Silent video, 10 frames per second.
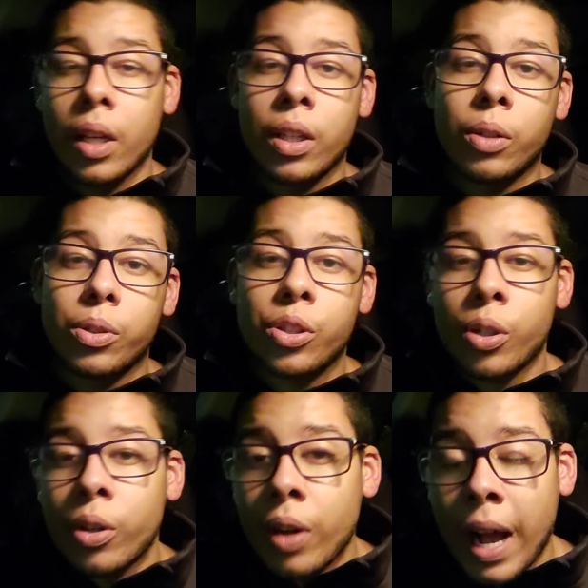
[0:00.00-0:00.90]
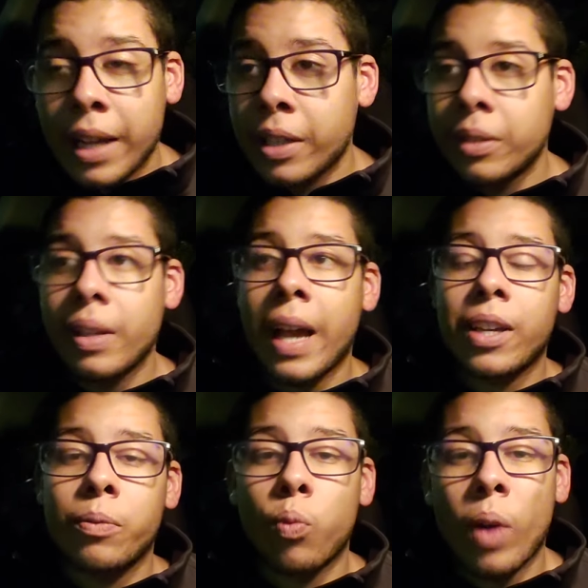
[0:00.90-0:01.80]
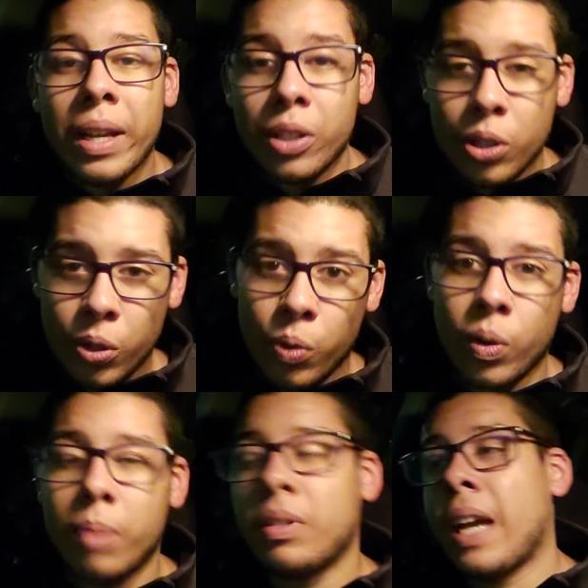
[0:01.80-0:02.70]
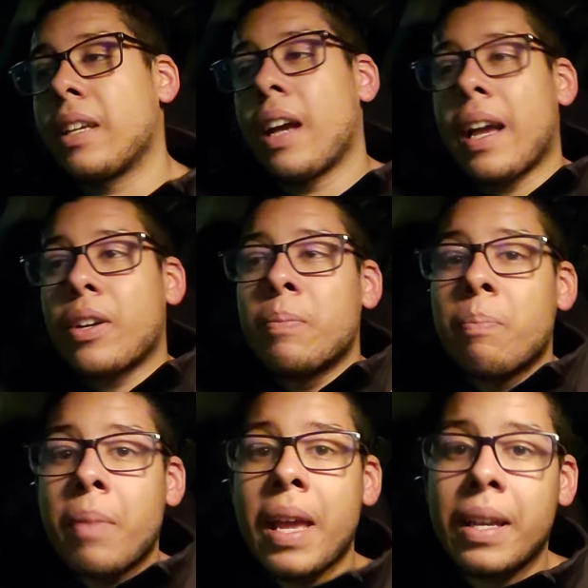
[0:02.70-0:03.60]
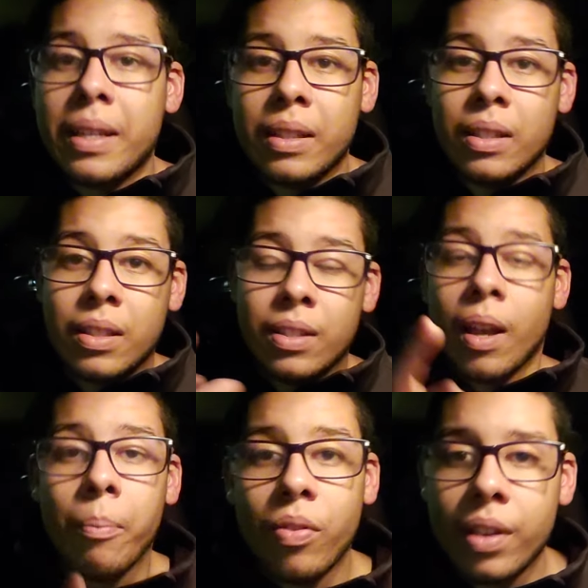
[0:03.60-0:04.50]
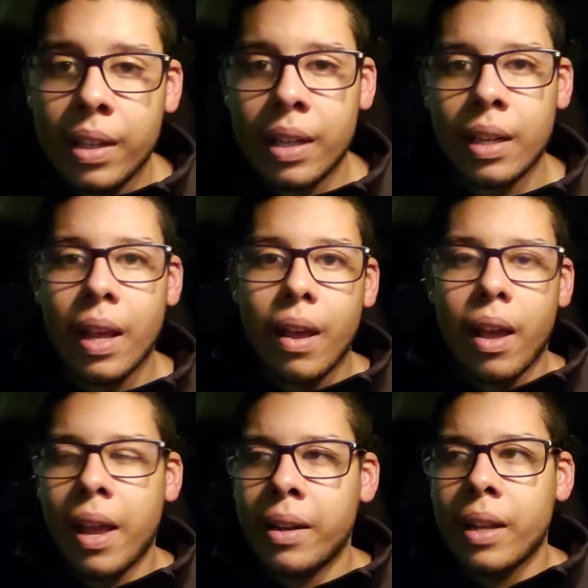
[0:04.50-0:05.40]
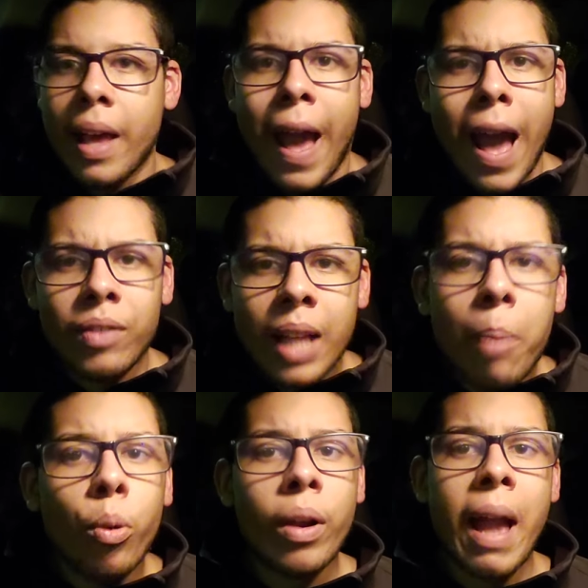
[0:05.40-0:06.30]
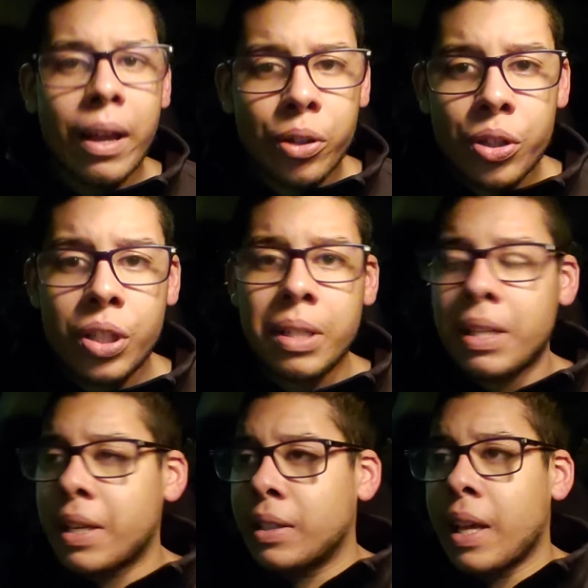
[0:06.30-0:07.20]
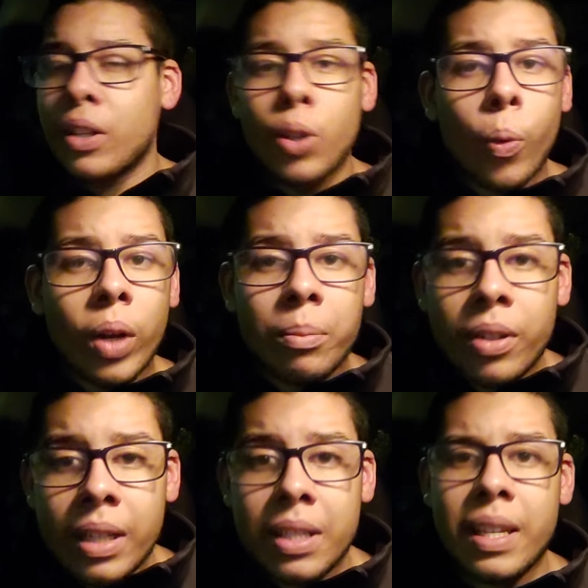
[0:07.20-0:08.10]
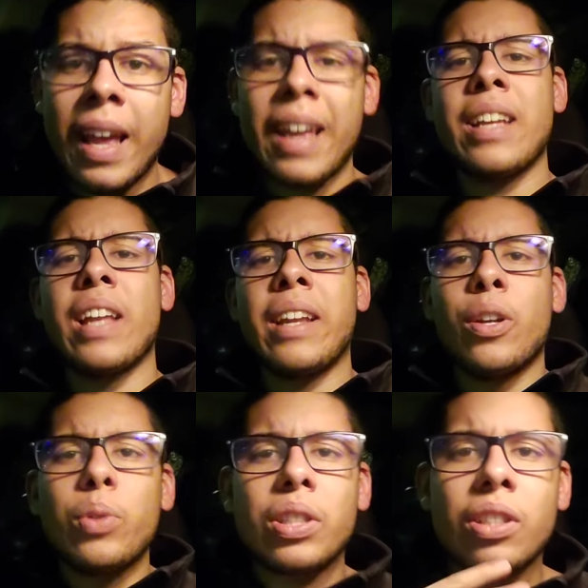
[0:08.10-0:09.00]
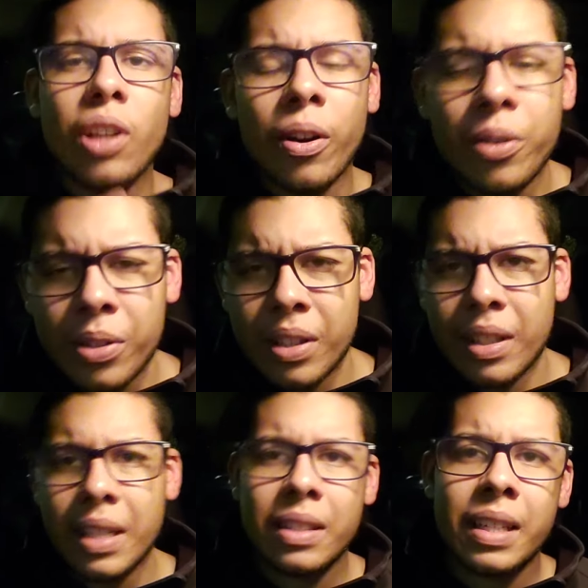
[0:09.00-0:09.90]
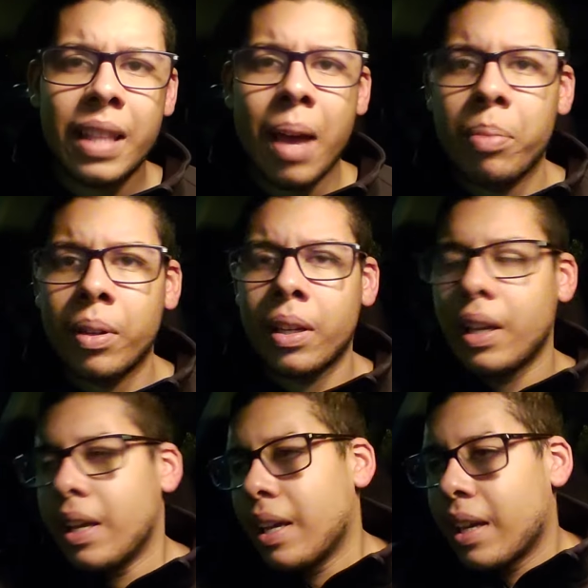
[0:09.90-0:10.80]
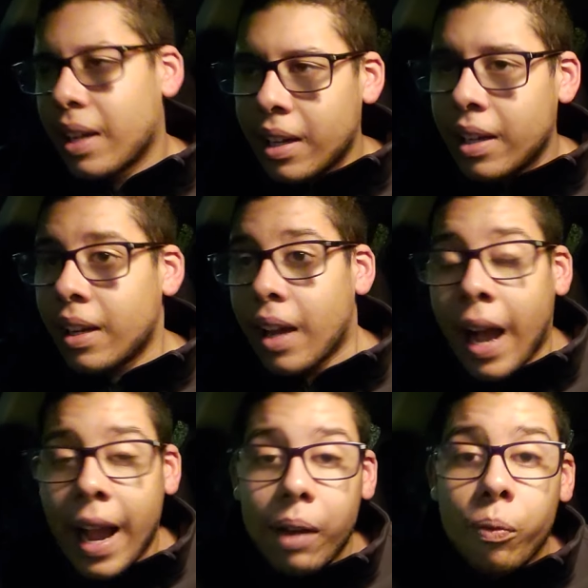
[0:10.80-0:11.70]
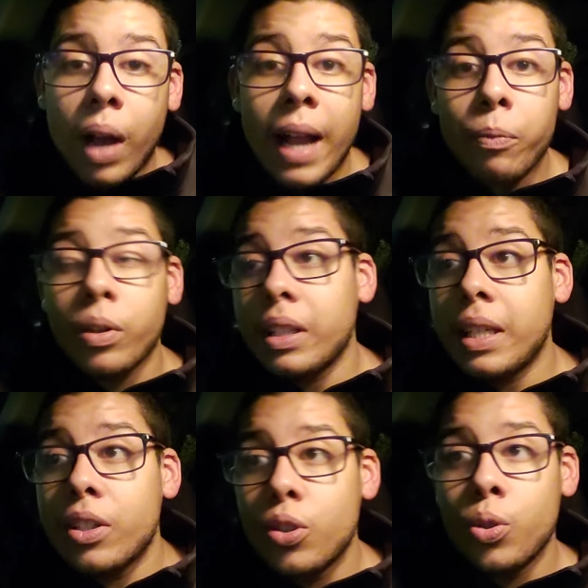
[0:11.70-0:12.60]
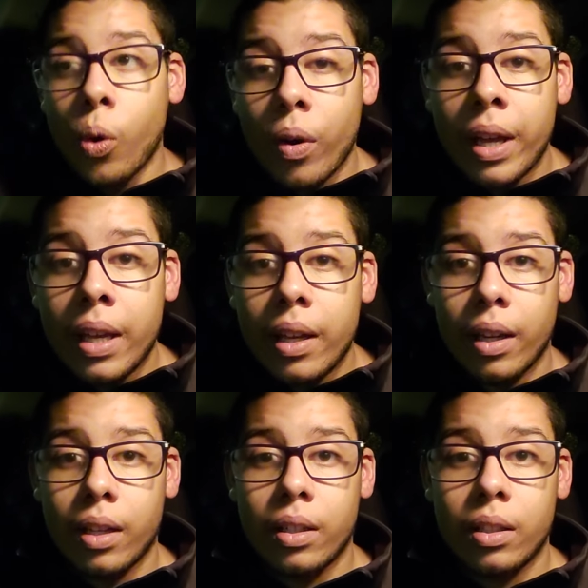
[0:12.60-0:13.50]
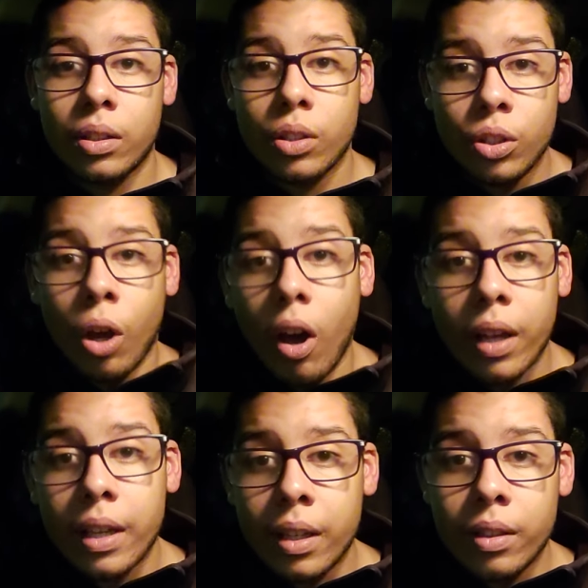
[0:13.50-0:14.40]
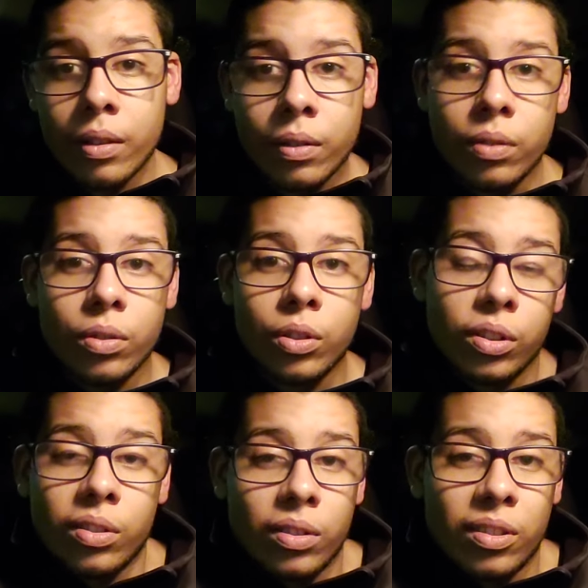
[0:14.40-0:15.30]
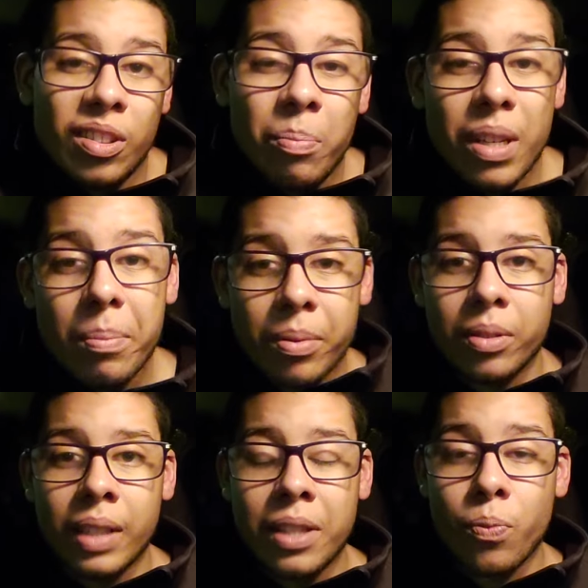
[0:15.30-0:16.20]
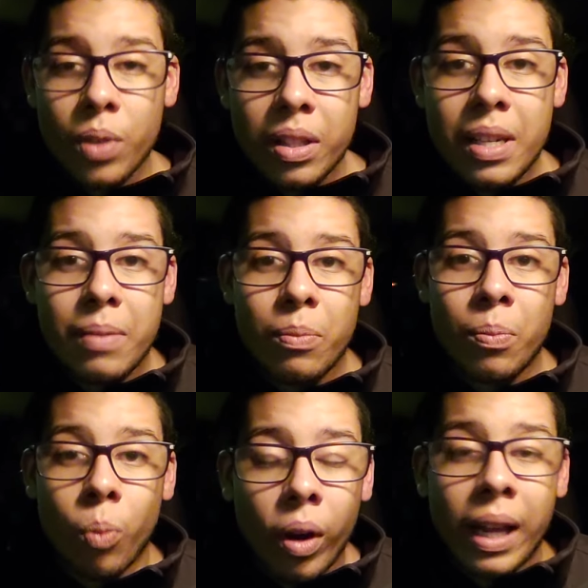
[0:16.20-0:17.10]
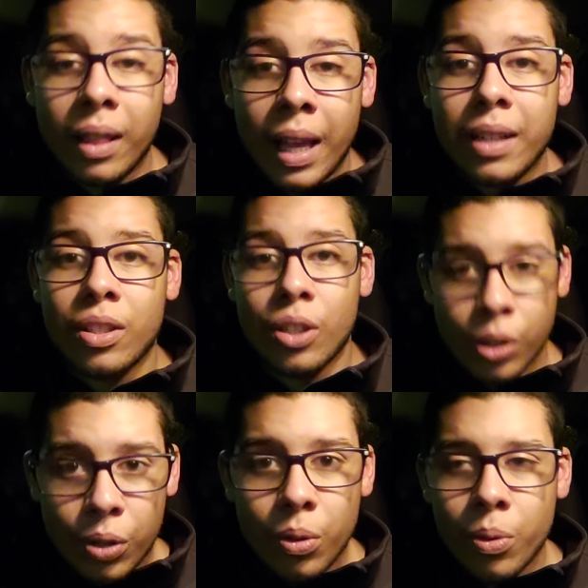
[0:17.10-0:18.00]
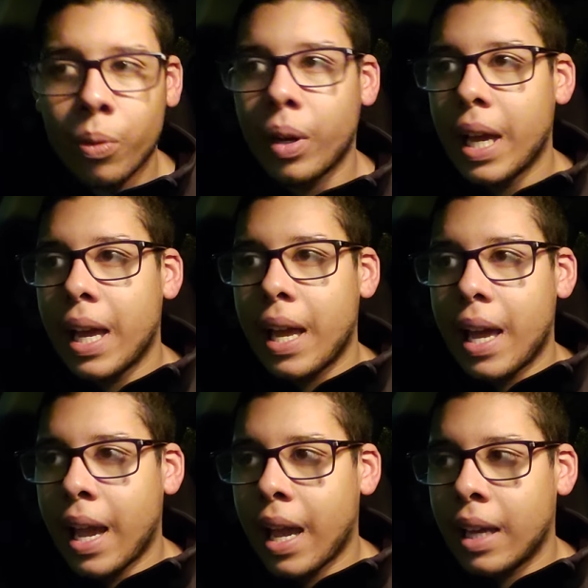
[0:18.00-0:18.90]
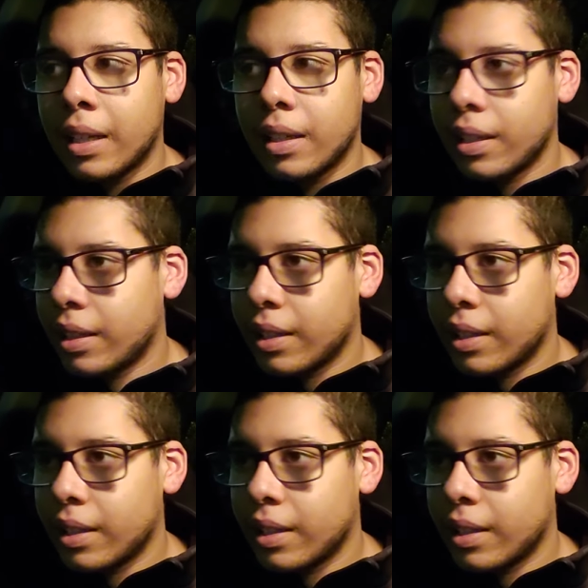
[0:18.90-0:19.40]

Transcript: You know, sure I could I could write a script. I I could make something and and have a lot more energy and and know what I'm going to say and and no stutters and things like but I I really enjoy talking to people. That's really what I like to do. And